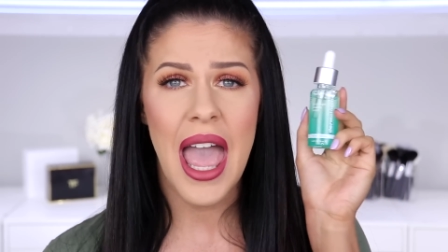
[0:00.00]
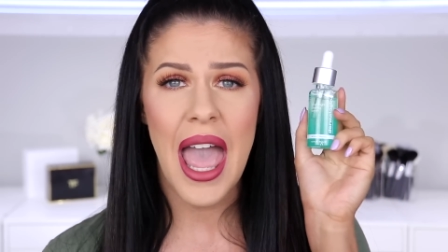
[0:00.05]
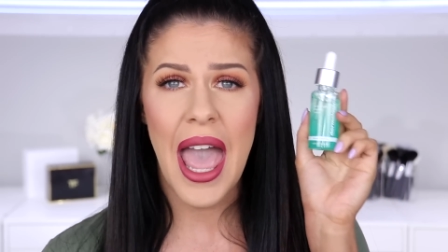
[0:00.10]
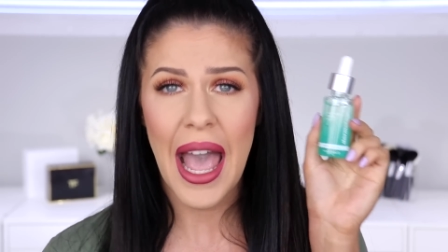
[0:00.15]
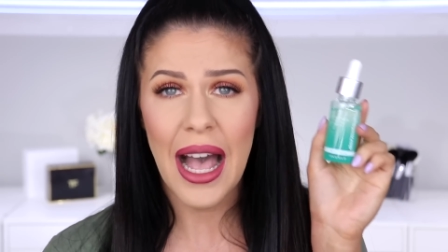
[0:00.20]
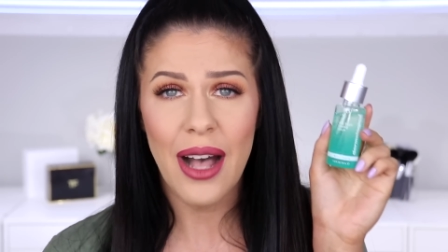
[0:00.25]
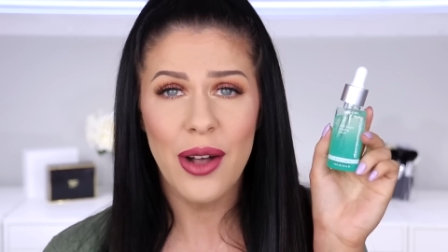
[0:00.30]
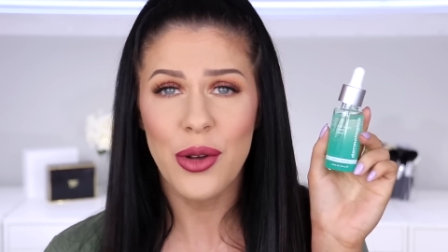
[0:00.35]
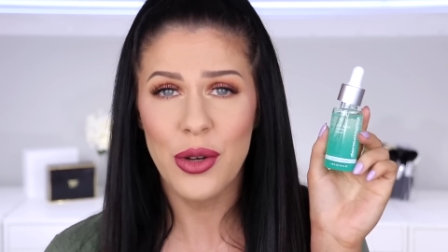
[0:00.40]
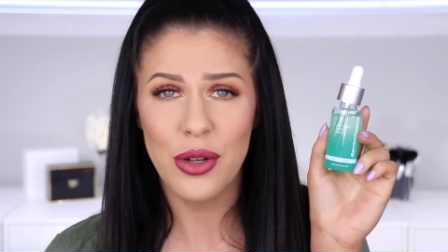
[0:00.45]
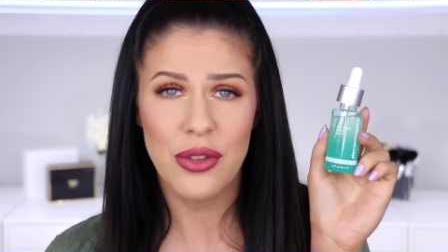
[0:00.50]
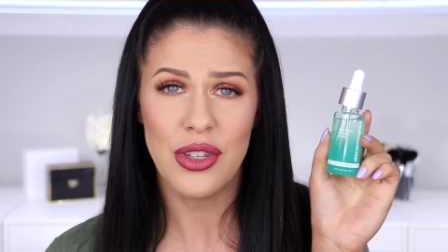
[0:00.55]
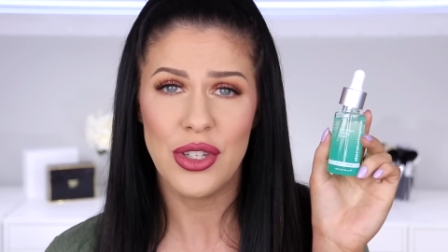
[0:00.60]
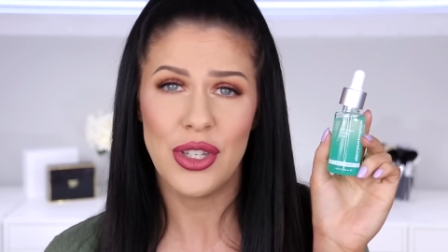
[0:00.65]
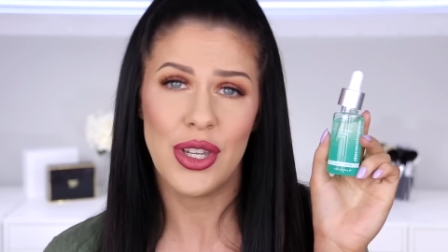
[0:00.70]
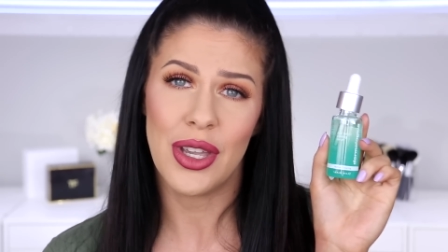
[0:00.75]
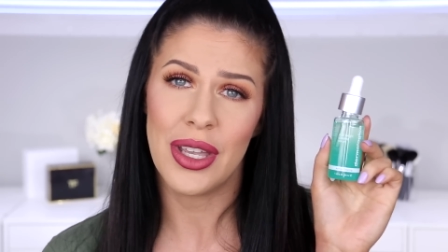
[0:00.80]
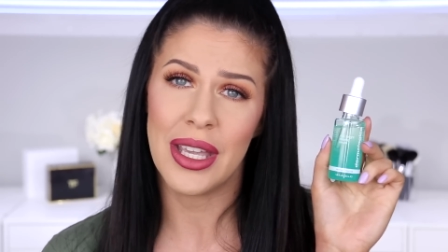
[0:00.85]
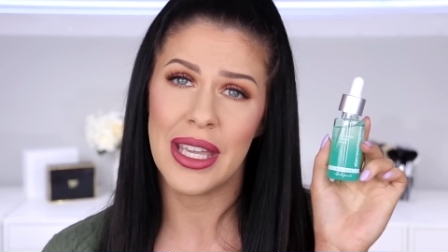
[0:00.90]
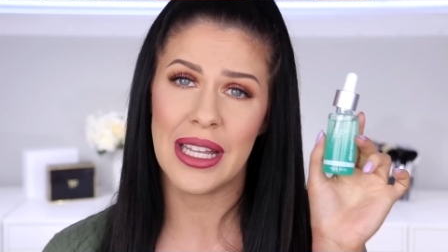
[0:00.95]
how good that
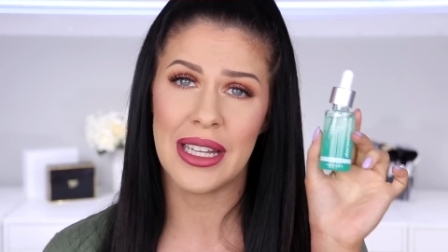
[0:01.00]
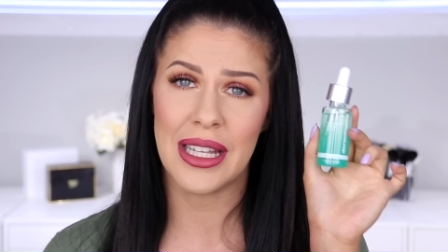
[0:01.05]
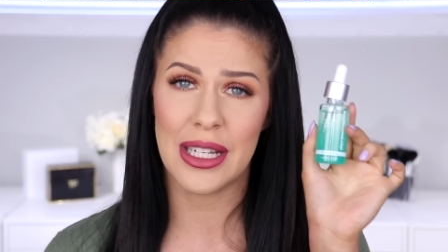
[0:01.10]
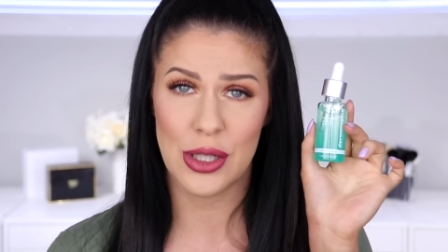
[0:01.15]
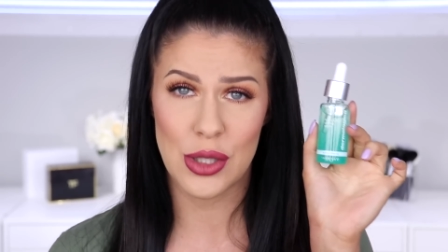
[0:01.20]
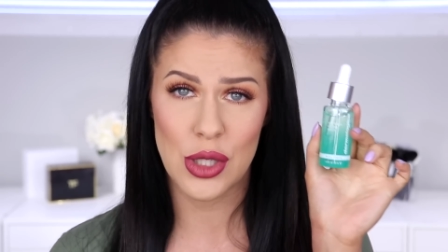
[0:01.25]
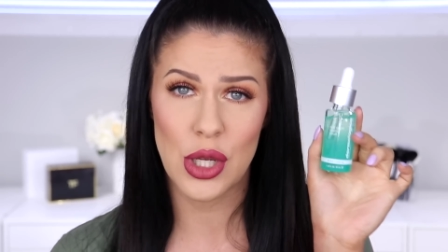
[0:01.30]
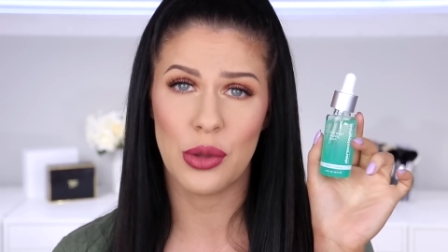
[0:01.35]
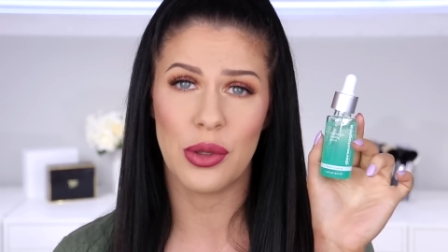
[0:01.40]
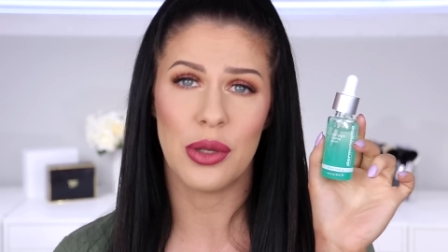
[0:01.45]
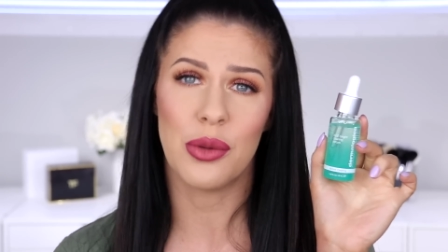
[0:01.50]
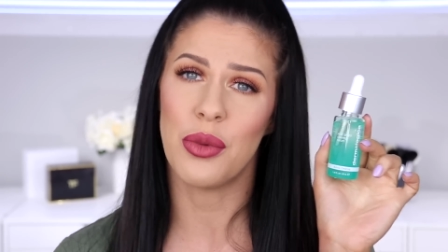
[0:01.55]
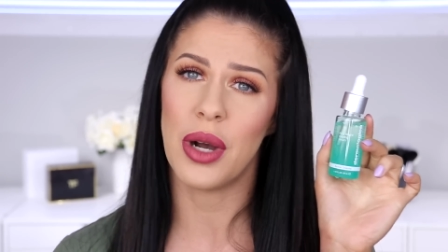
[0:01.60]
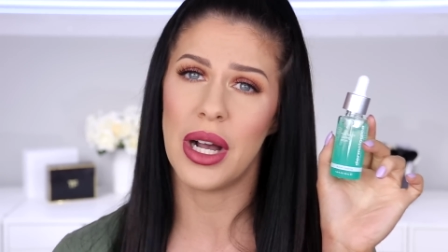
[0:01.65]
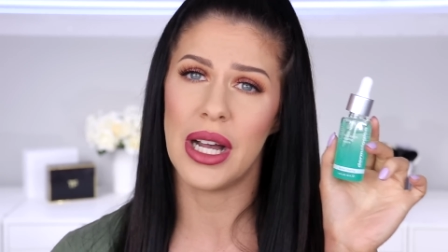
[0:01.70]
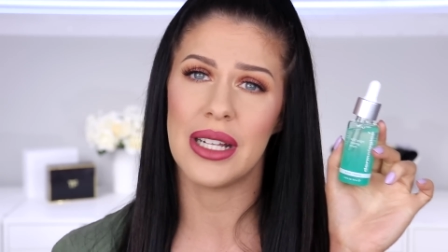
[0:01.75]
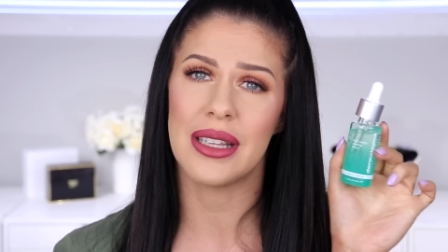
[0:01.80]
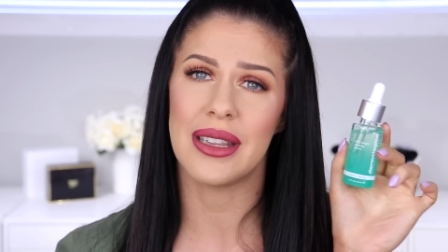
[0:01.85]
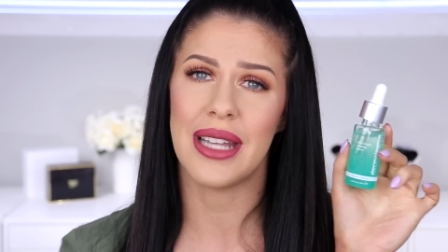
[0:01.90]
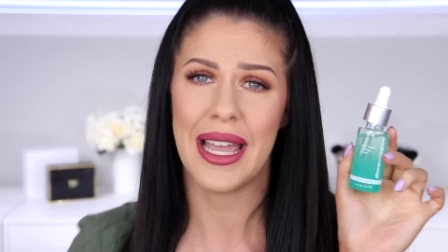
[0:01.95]
you can get like a two-in-one,